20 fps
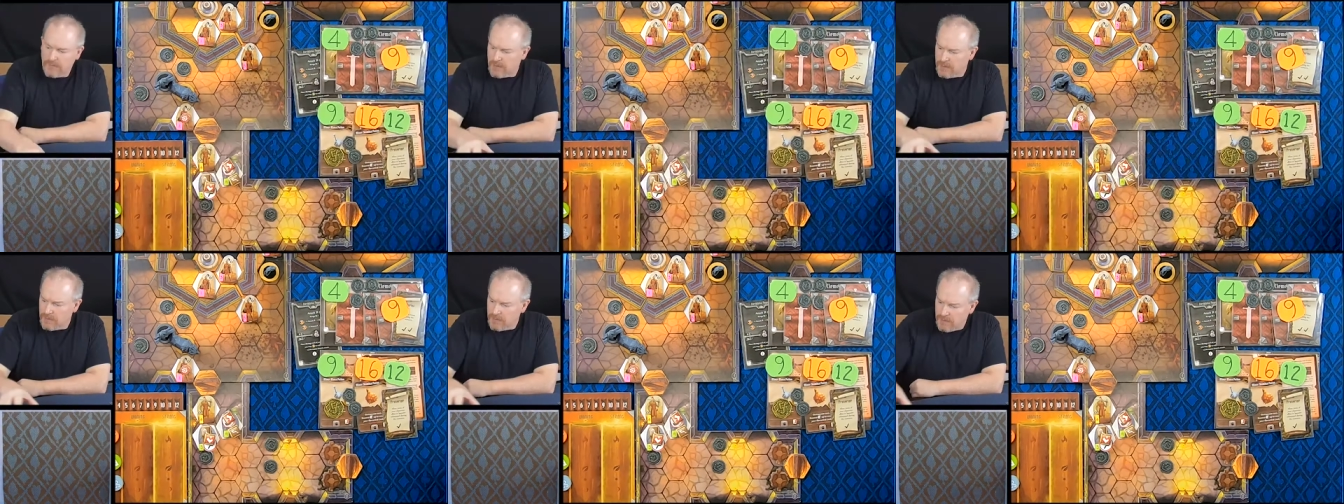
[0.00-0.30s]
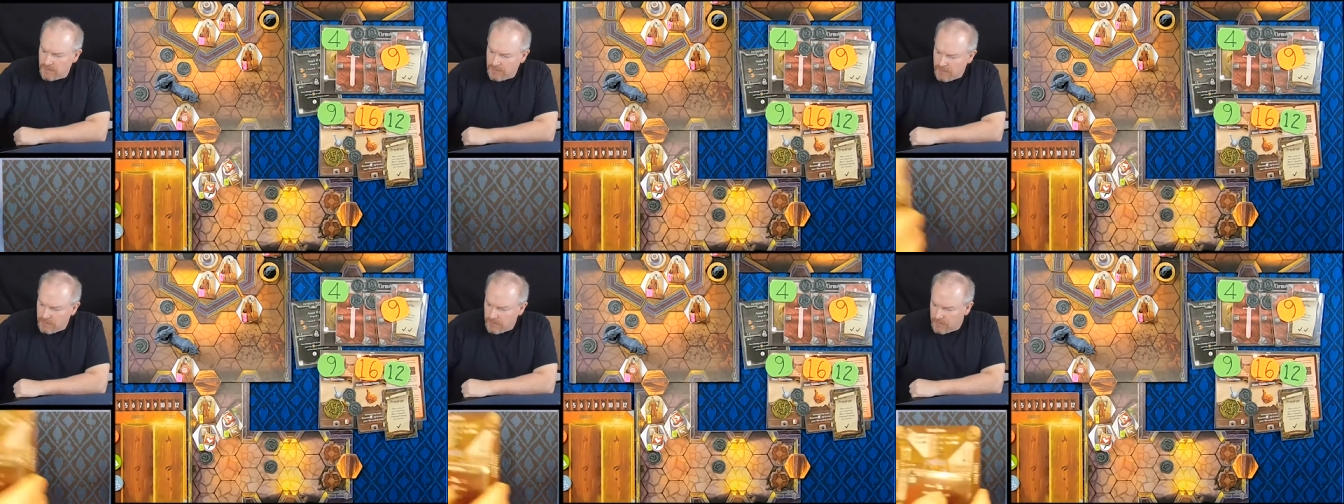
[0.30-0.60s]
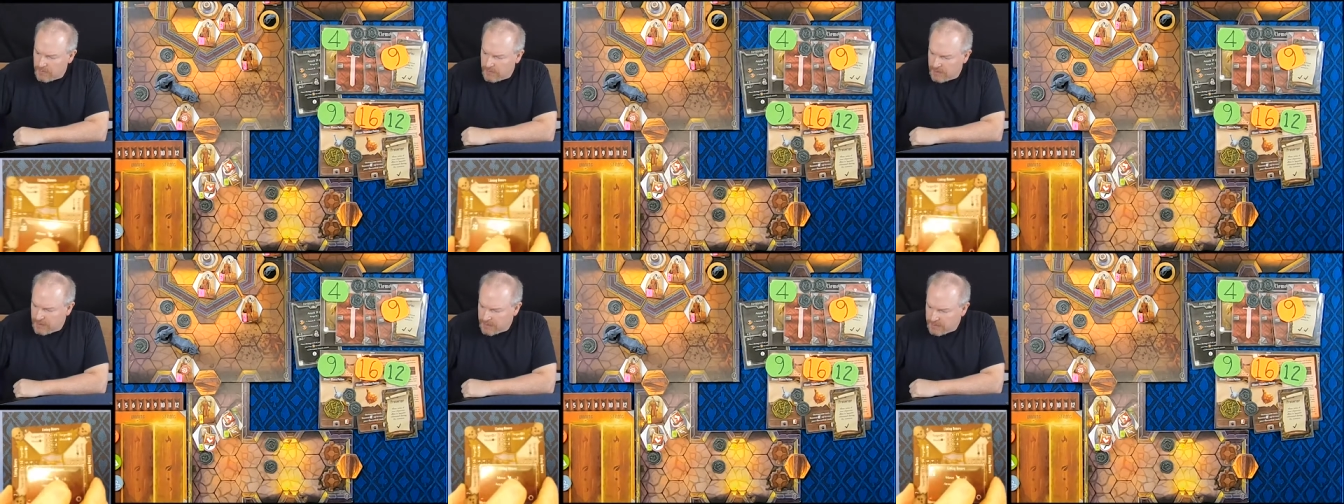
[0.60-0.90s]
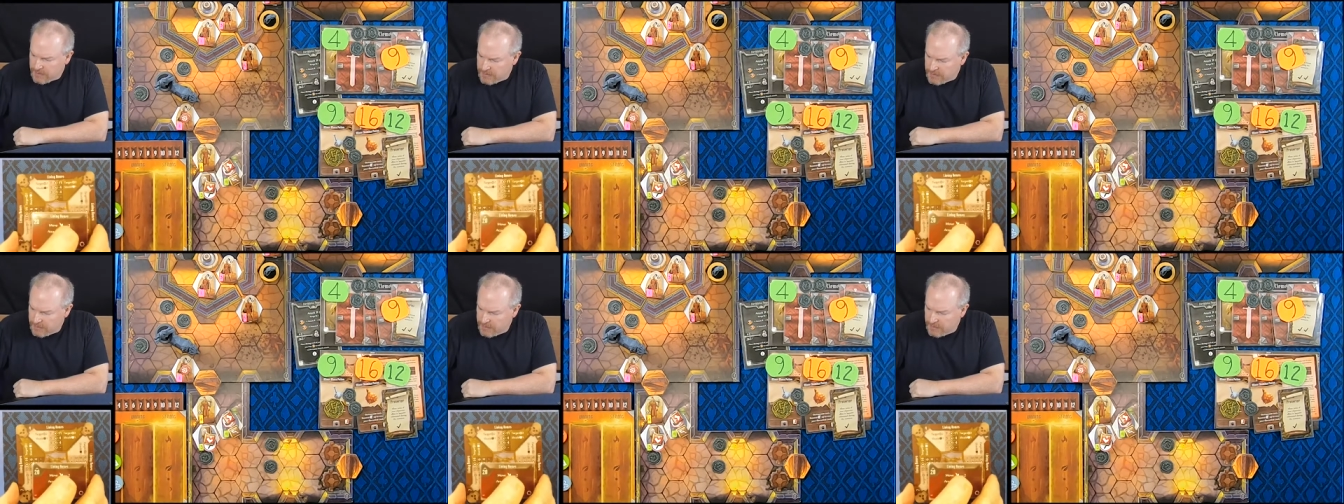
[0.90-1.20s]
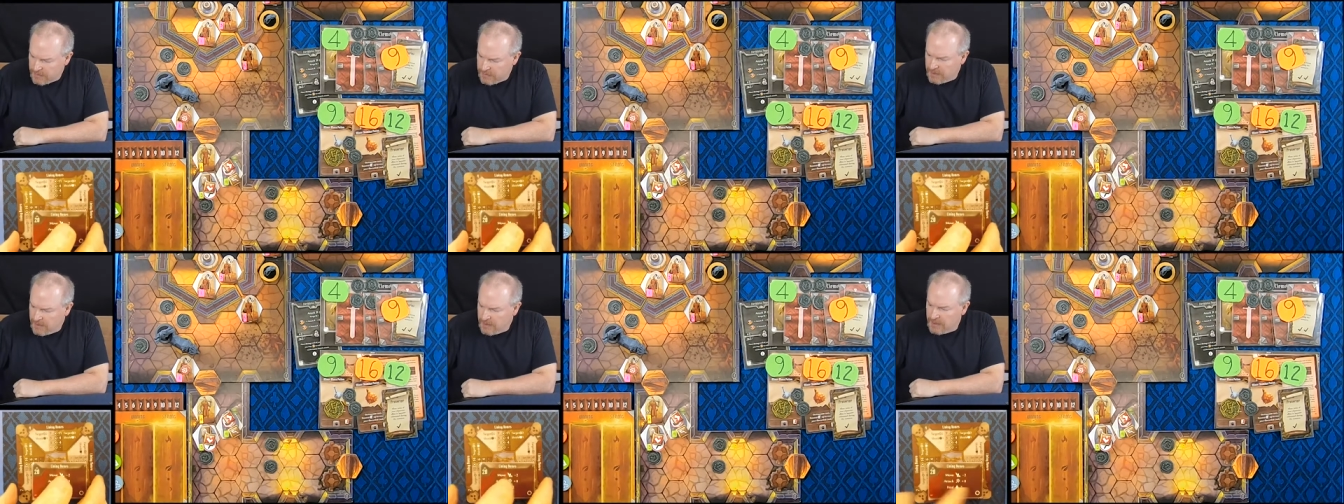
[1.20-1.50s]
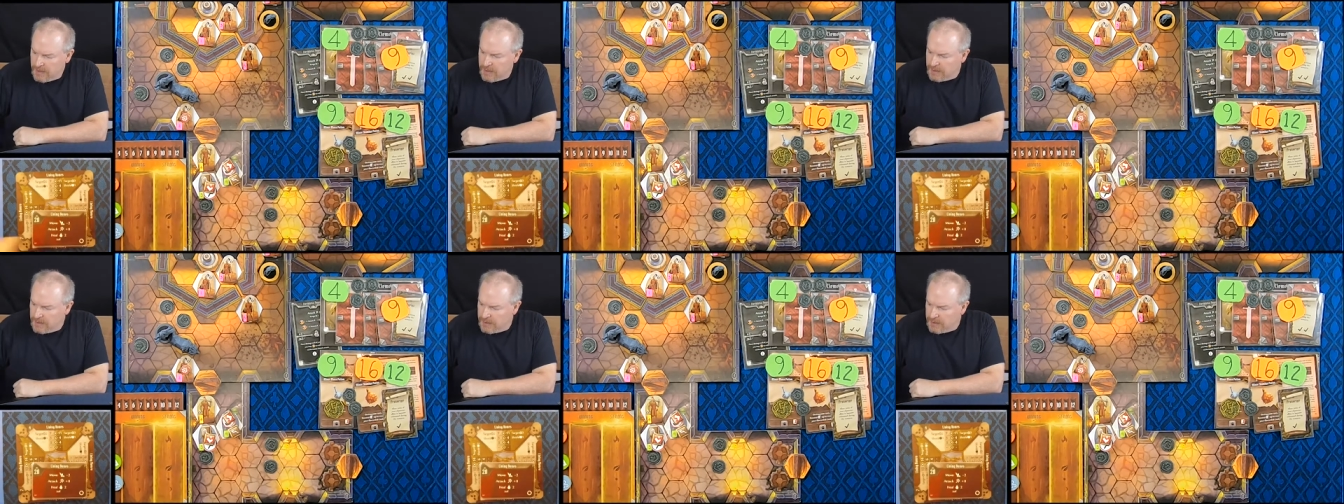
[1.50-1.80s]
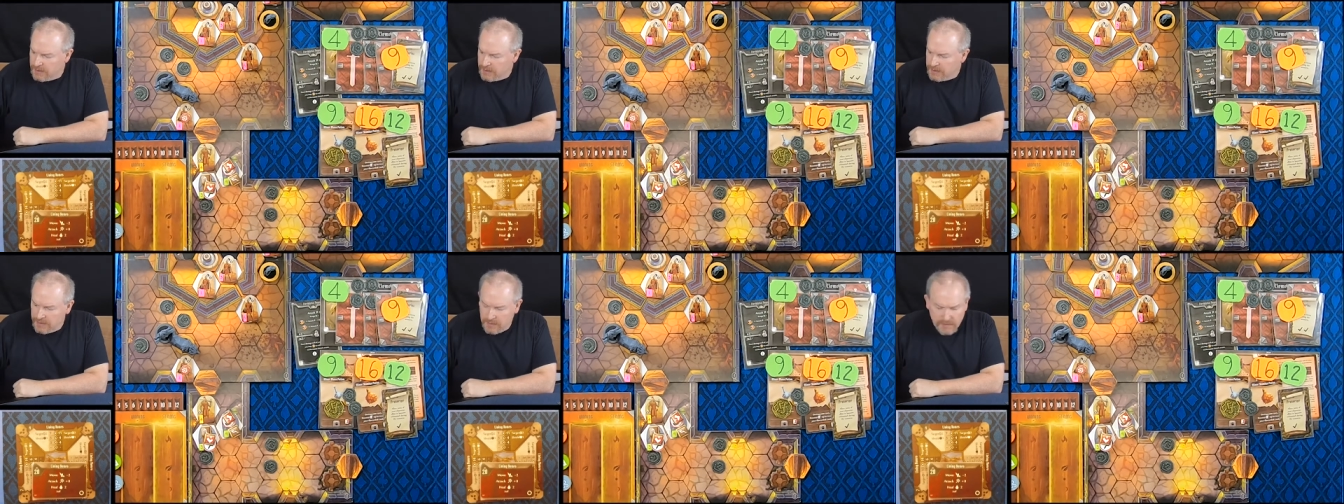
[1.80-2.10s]
All right.
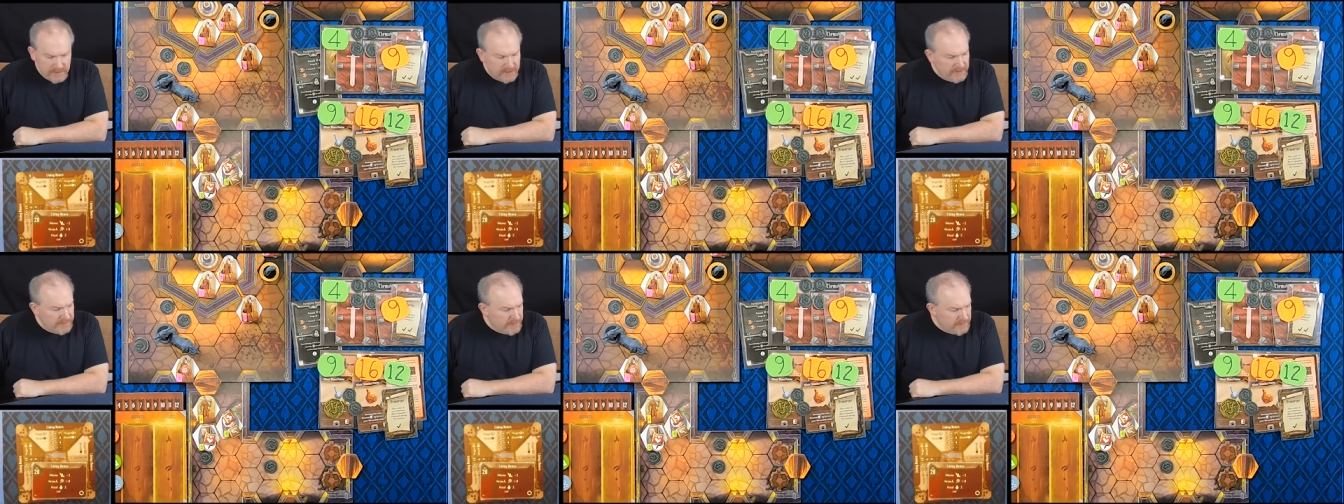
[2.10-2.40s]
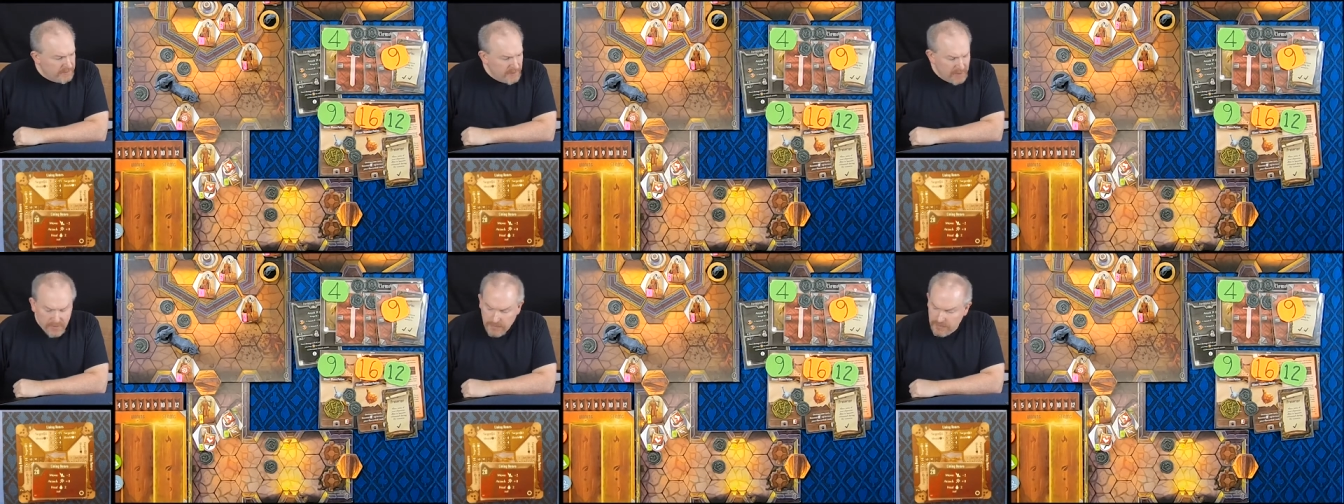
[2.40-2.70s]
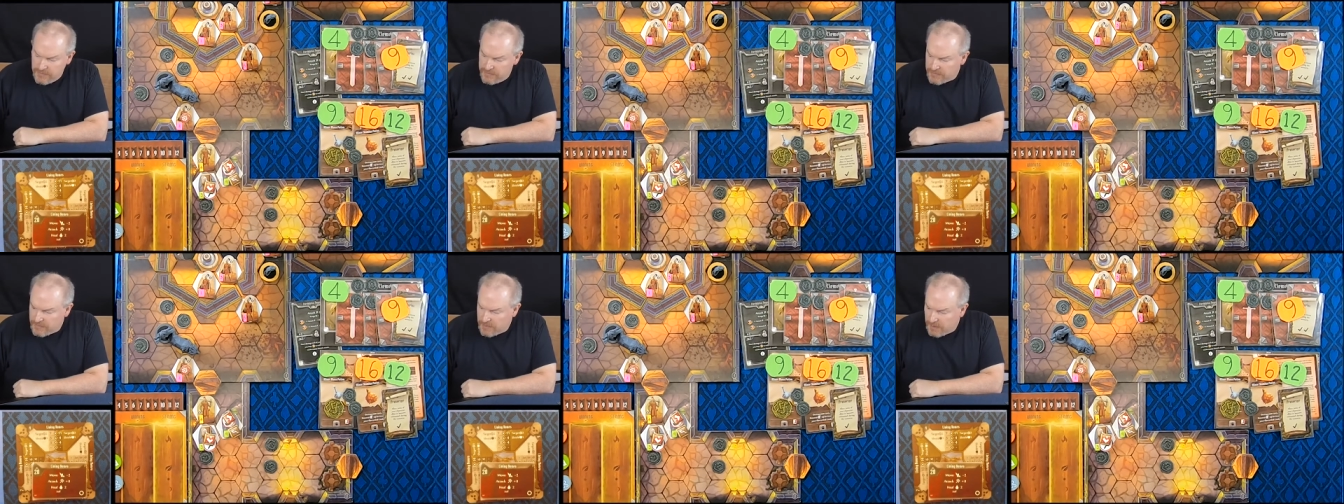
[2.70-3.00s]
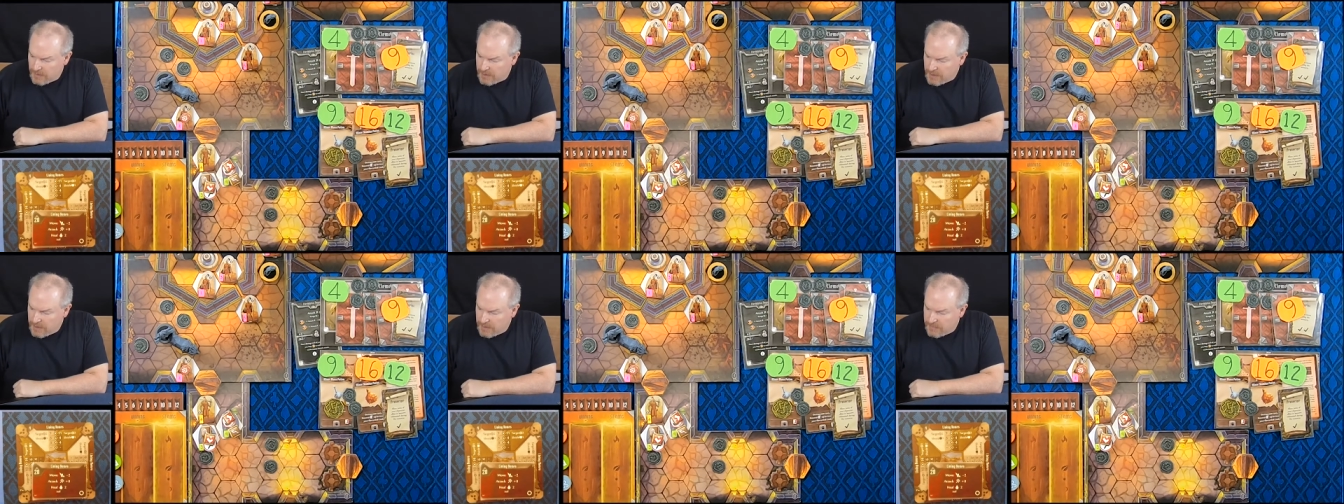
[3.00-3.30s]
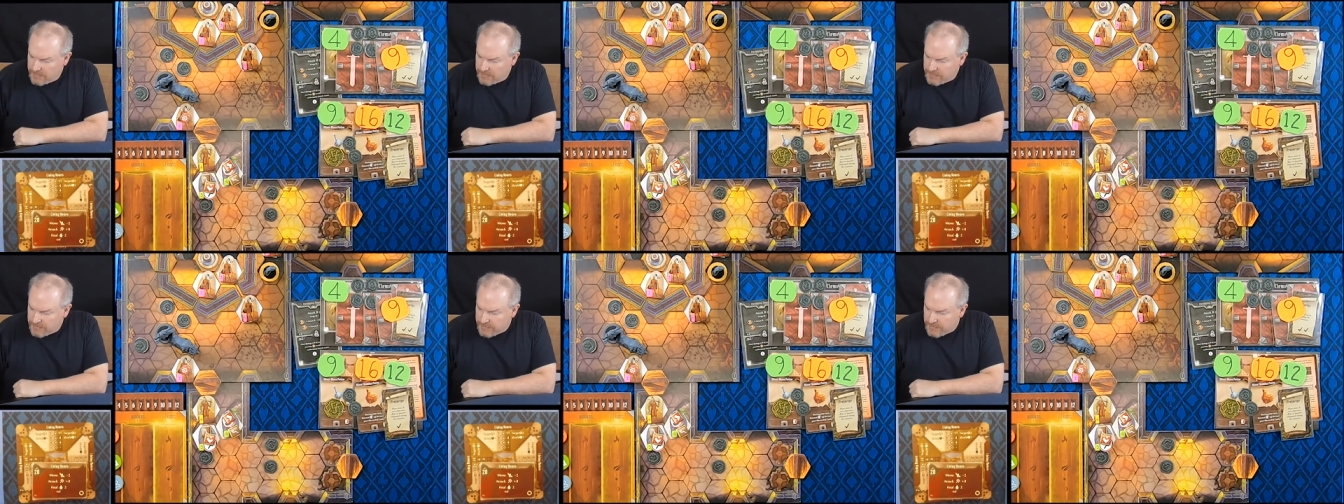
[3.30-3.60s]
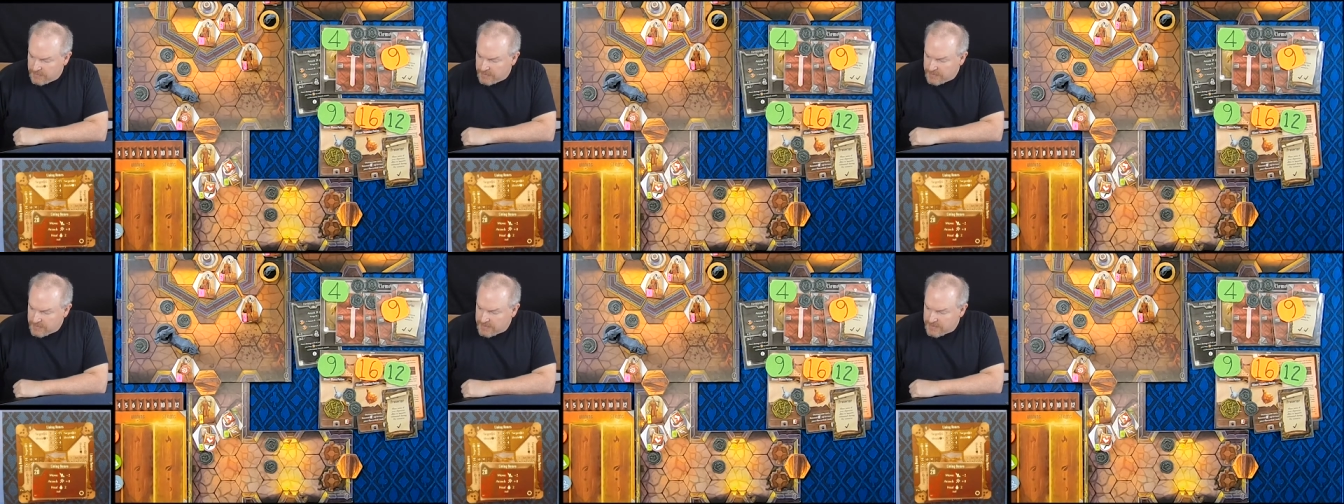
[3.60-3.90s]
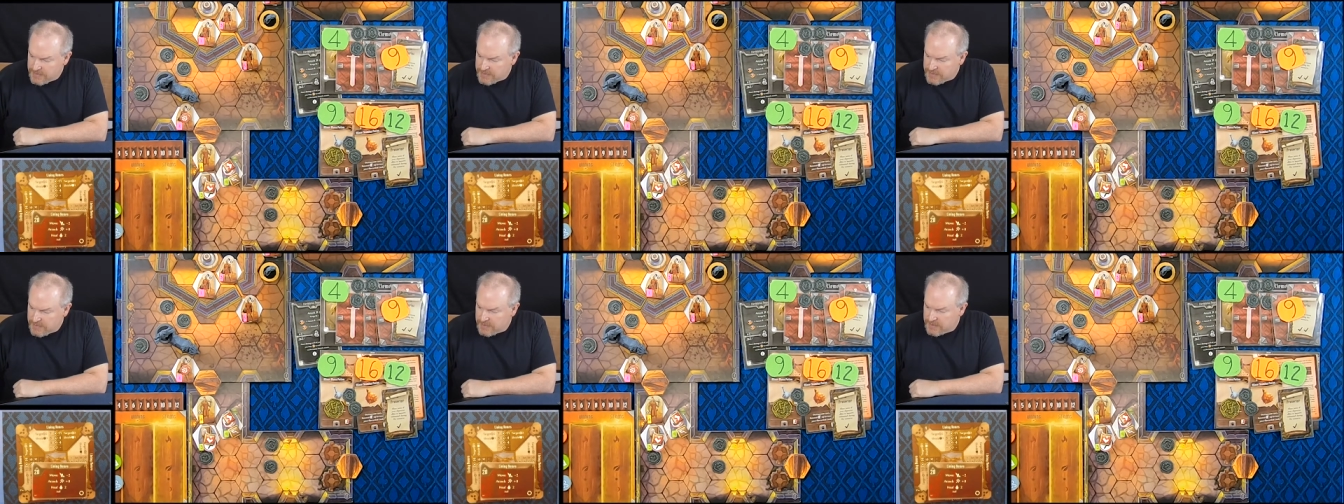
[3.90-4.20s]
Living Bones are up
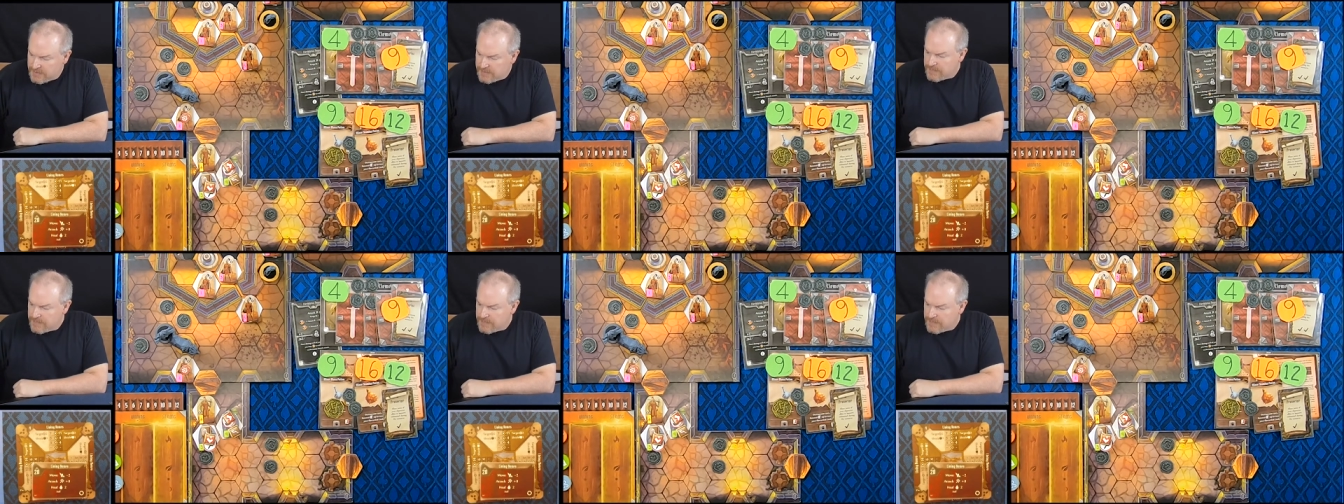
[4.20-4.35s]
first.